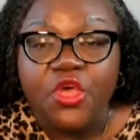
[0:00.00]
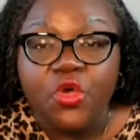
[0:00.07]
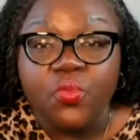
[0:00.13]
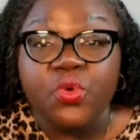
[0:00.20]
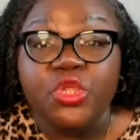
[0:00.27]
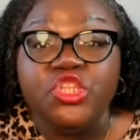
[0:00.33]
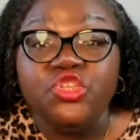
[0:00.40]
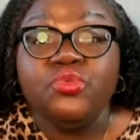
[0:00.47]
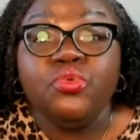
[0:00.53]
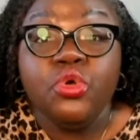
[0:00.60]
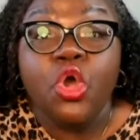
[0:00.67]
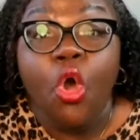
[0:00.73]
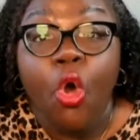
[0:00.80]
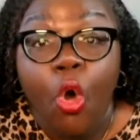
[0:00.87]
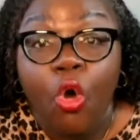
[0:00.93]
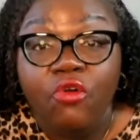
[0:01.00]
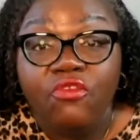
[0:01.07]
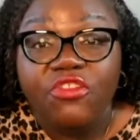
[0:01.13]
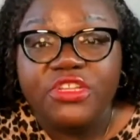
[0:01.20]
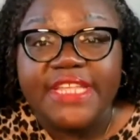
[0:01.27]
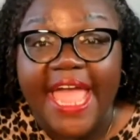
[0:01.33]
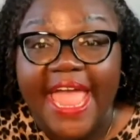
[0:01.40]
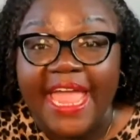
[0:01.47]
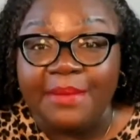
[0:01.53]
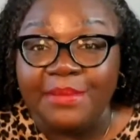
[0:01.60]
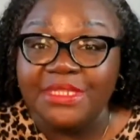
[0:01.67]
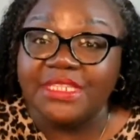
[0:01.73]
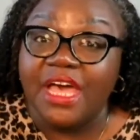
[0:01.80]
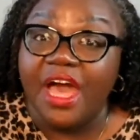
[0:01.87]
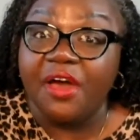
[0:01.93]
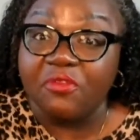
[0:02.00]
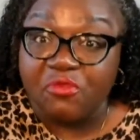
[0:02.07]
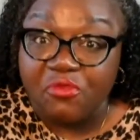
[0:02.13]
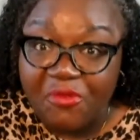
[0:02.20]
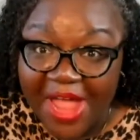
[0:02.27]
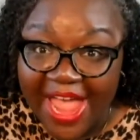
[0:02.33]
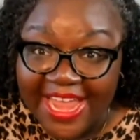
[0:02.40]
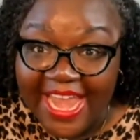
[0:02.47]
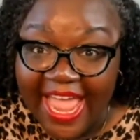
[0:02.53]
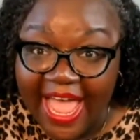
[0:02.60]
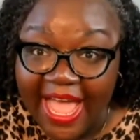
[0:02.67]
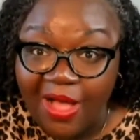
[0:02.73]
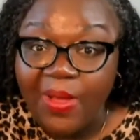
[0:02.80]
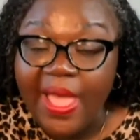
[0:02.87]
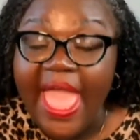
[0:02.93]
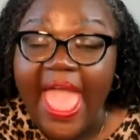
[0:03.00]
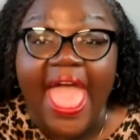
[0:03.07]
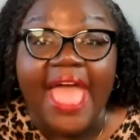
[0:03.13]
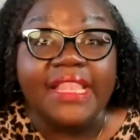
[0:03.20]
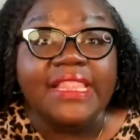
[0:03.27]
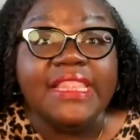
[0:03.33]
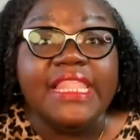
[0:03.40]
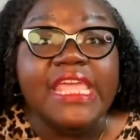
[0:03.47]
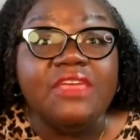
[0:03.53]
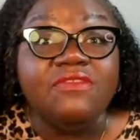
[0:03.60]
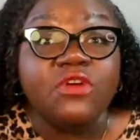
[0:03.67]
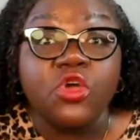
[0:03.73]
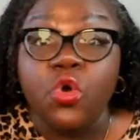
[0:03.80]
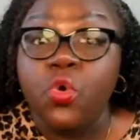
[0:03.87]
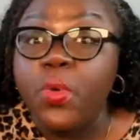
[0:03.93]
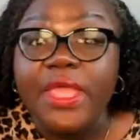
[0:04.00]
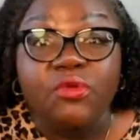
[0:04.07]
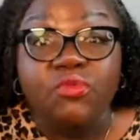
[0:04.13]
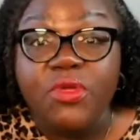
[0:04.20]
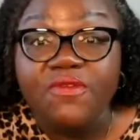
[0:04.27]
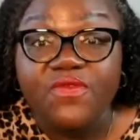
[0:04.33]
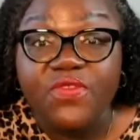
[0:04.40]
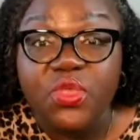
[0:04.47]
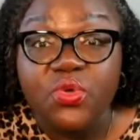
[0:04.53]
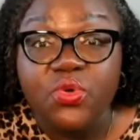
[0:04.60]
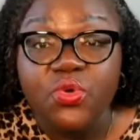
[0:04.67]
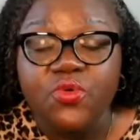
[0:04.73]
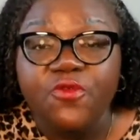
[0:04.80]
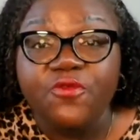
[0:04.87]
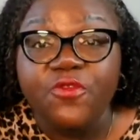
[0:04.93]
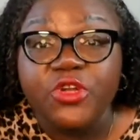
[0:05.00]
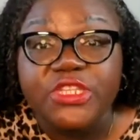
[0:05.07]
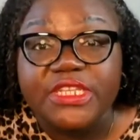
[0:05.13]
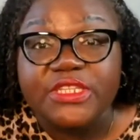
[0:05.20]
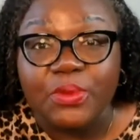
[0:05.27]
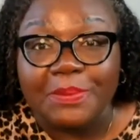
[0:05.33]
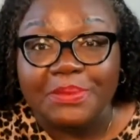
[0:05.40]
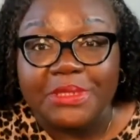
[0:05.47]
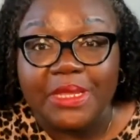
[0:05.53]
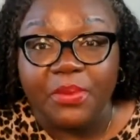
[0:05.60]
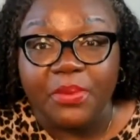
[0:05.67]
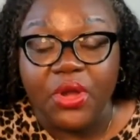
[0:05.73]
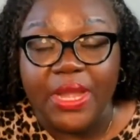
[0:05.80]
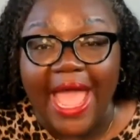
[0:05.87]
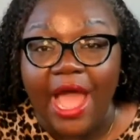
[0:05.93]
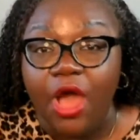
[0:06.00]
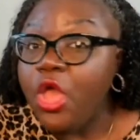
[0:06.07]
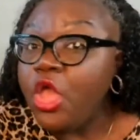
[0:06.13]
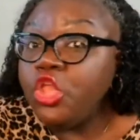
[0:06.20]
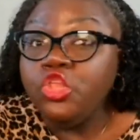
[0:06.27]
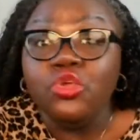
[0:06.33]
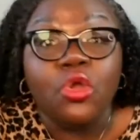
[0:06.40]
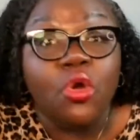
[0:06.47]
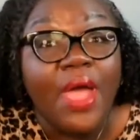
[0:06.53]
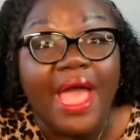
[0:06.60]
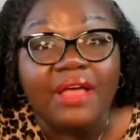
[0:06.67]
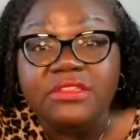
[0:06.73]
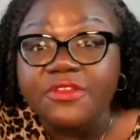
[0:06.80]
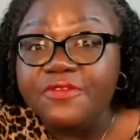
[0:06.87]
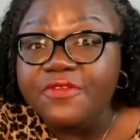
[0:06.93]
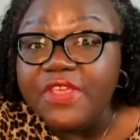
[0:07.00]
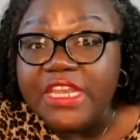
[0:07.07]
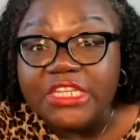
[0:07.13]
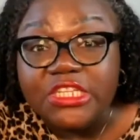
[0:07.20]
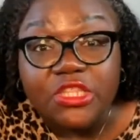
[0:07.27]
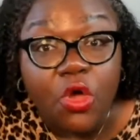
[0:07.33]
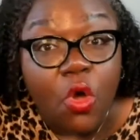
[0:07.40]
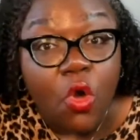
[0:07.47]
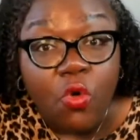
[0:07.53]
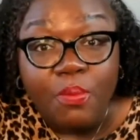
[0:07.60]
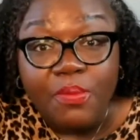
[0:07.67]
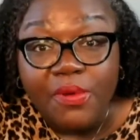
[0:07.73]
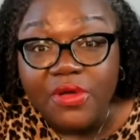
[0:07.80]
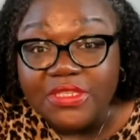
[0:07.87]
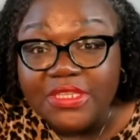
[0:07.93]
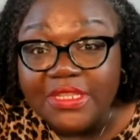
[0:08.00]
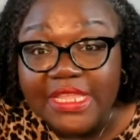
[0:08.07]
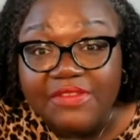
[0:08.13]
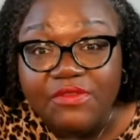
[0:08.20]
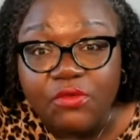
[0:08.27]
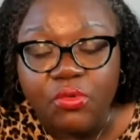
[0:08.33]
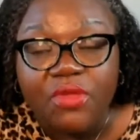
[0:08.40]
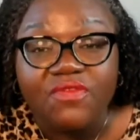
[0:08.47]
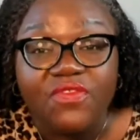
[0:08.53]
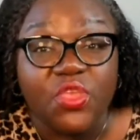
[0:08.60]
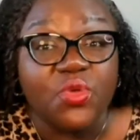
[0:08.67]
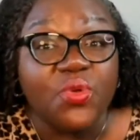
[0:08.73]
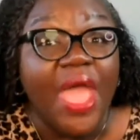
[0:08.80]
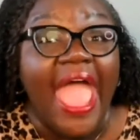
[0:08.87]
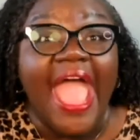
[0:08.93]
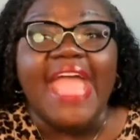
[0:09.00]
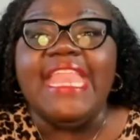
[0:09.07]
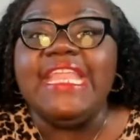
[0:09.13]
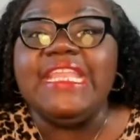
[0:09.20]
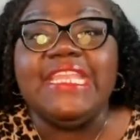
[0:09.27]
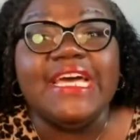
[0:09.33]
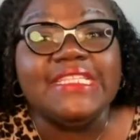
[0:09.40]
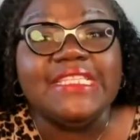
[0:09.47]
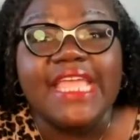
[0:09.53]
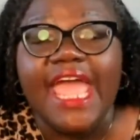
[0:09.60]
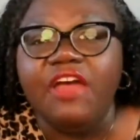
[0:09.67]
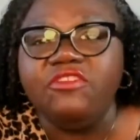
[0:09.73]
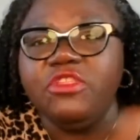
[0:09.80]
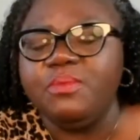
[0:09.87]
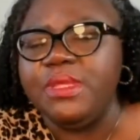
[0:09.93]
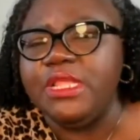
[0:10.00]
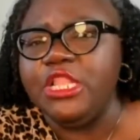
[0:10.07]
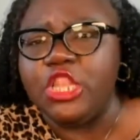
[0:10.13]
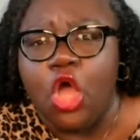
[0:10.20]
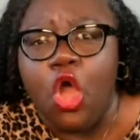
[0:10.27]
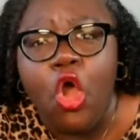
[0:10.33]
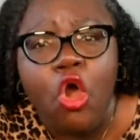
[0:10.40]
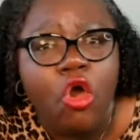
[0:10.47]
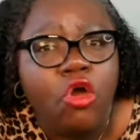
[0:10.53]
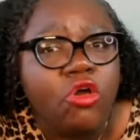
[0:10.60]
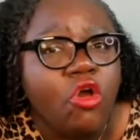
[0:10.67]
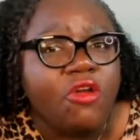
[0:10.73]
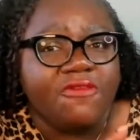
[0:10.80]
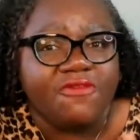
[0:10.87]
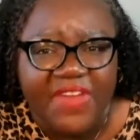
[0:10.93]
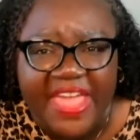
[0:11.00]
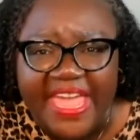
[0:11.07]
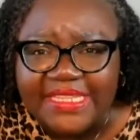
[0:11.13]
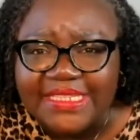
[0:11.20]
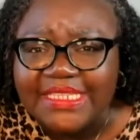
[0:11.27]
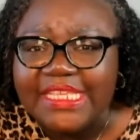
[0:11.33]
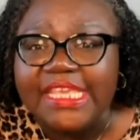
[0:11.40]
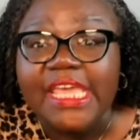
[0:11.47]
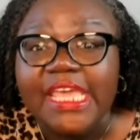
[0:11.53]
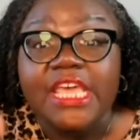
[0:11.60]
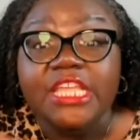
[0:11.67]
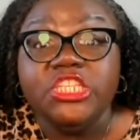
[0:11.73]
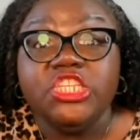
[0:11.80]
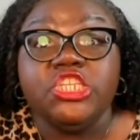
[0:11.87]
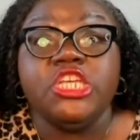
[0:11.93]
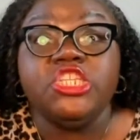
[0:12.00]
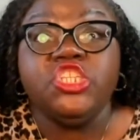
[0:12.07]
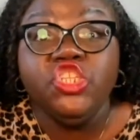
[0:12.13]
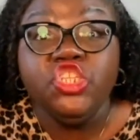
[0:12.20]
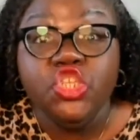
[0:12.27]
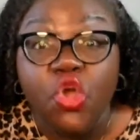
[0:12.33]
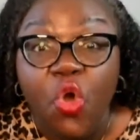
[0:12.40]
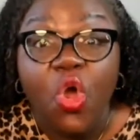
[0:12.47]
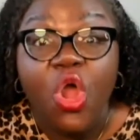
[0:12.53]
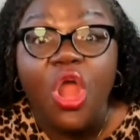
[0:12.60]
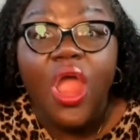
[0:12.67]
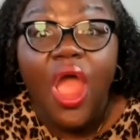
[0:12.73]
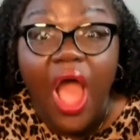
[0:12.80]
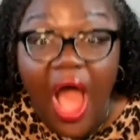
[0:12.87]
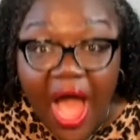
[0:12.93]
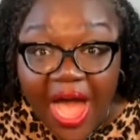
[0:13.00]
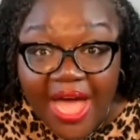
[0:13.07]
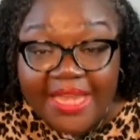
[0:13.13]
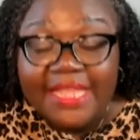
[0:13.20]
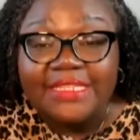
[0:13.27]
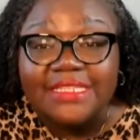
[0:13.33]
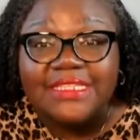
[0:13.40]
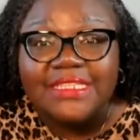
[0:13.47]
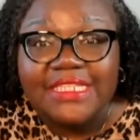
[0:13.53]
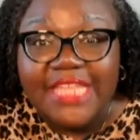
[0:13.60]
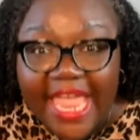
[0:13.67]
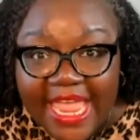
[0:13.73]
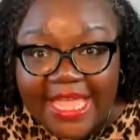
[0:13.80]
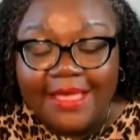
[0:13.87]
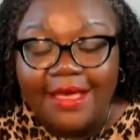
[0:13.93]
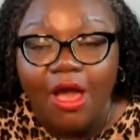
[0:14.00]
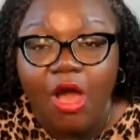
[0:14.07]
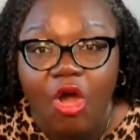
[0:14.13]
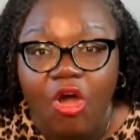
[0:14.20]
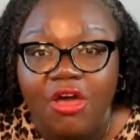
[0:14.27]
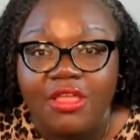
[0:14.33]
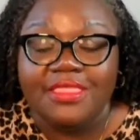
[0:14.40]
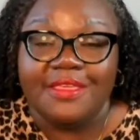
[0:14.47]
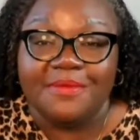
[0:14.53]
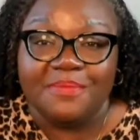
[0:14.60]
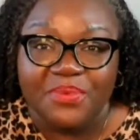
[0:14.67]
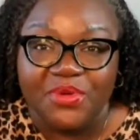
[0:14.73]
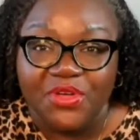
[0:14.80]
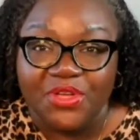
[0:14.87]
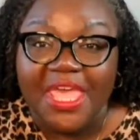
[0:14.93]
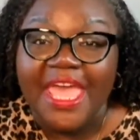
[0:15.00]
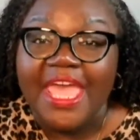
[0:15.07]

Would you go over to Amazon right now and leave a quick review for Disrupting Burnout? You don't have to finish the whole book to leave a review, and it doesn't have to be long or fancy, just your honest take on the book.